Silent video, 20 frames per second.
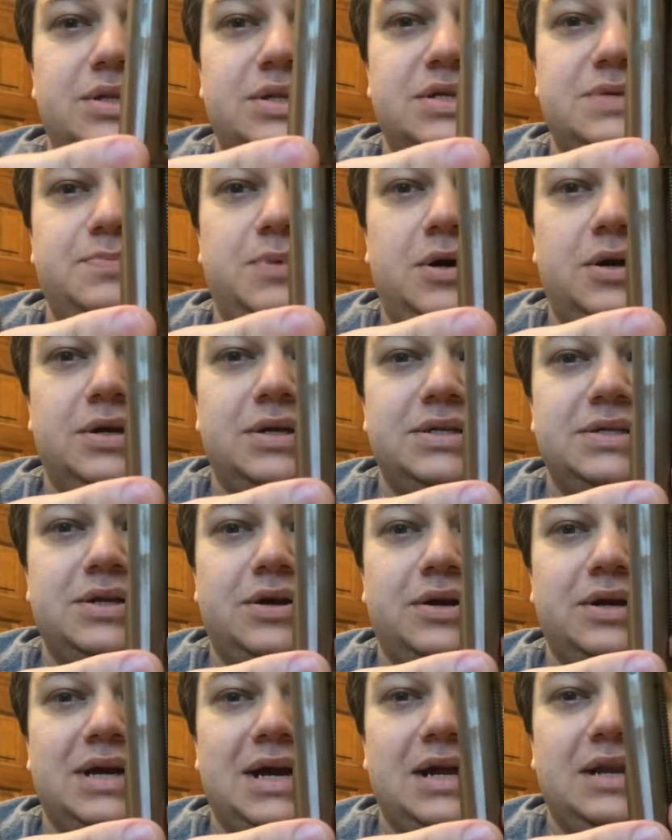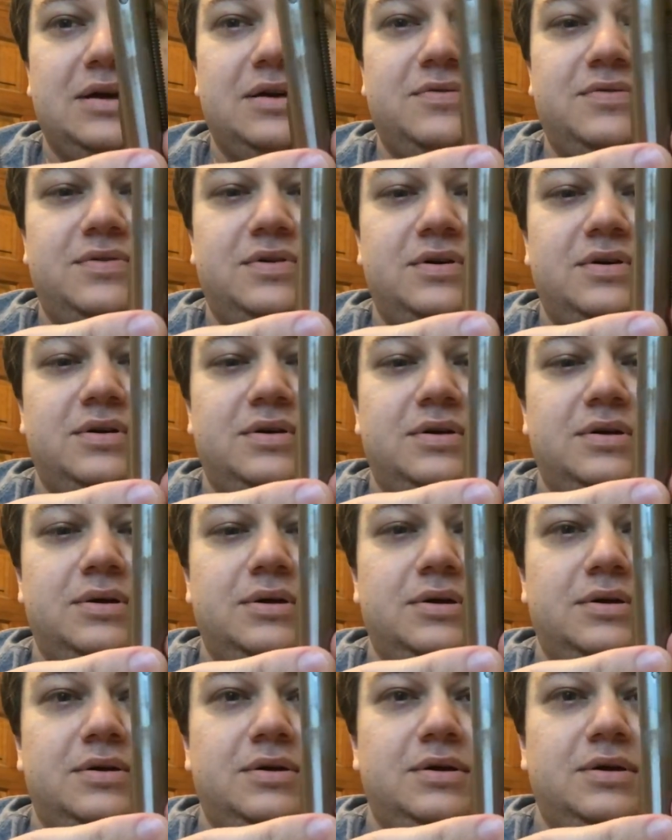this part has already kind of
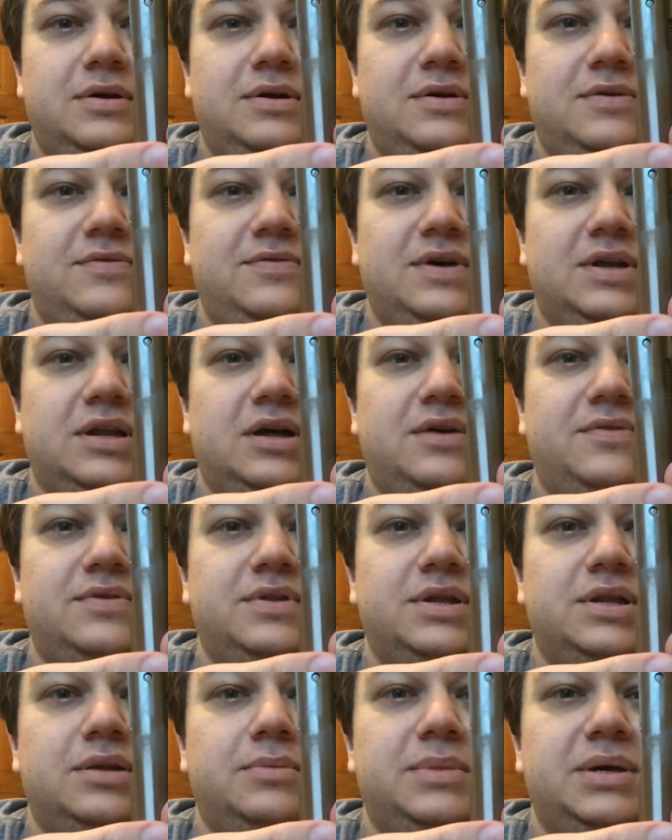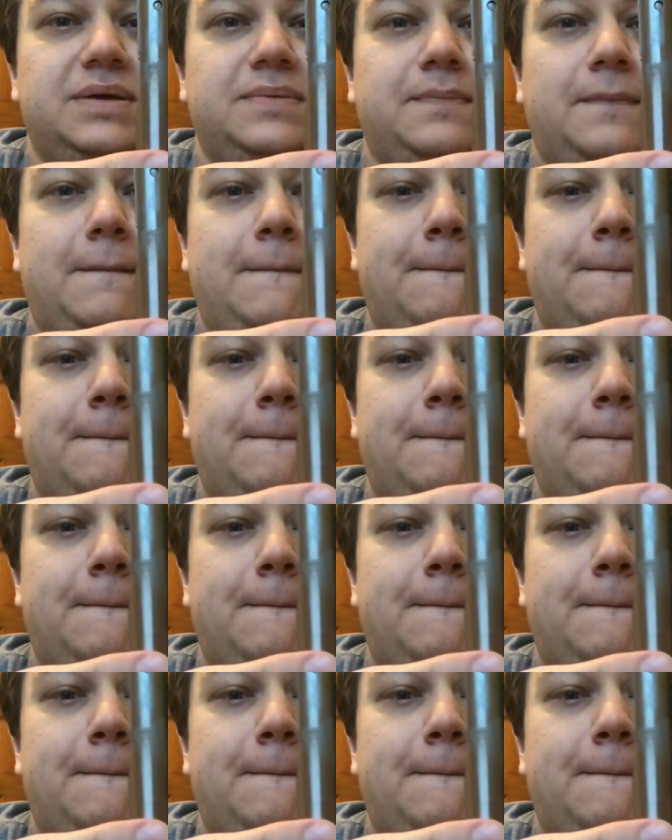fell off a little bit,